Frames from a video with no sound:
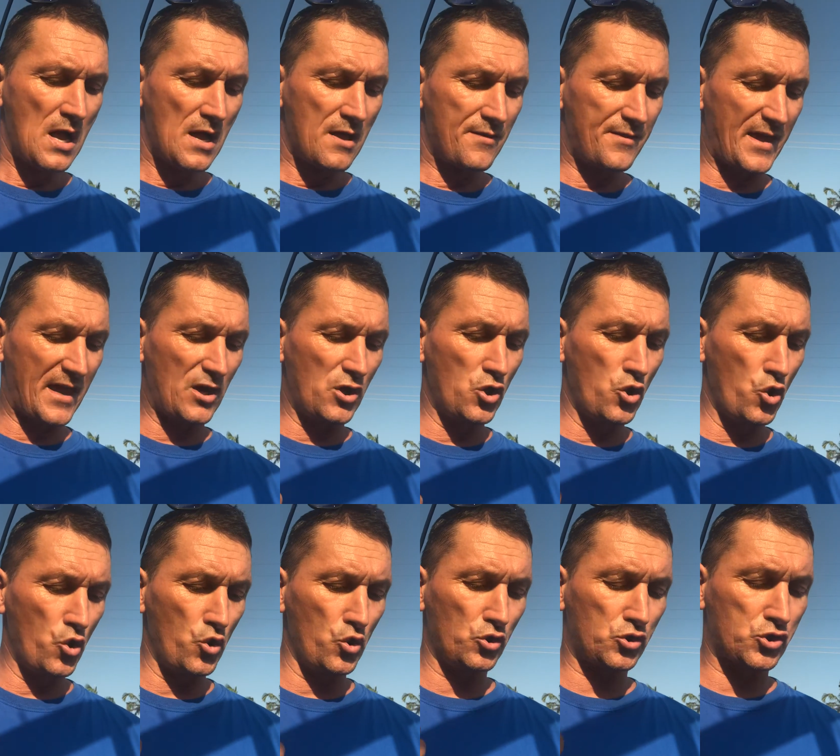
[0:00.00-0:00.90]
then
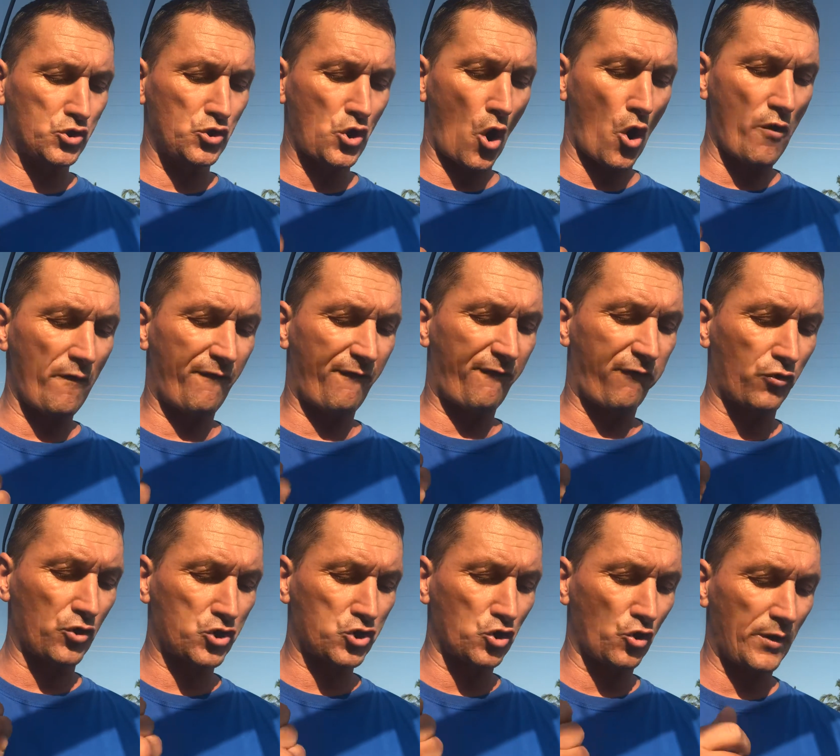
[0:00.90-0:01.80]
who to know
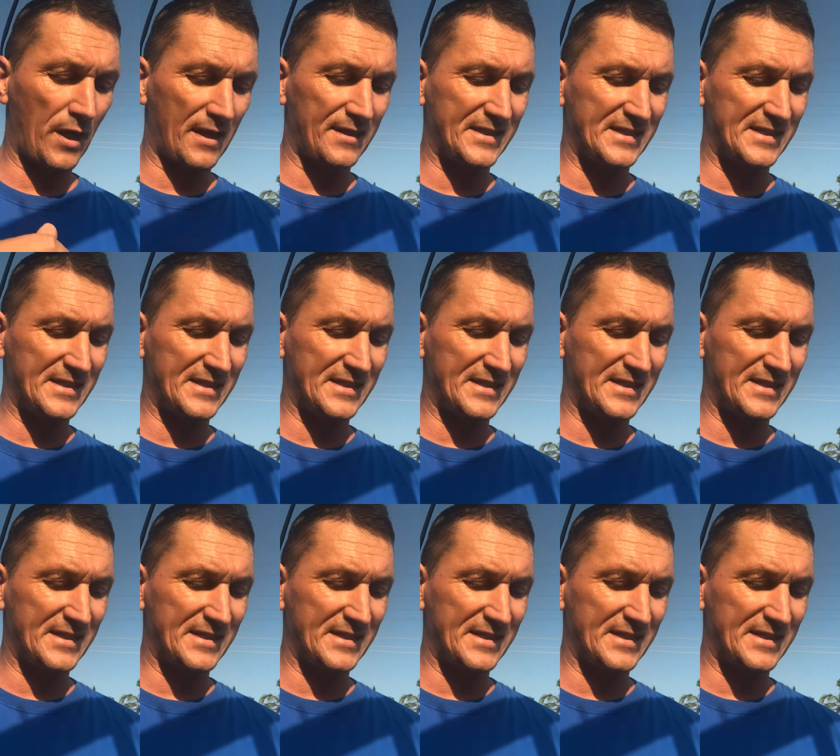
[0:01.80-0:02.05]
for sure that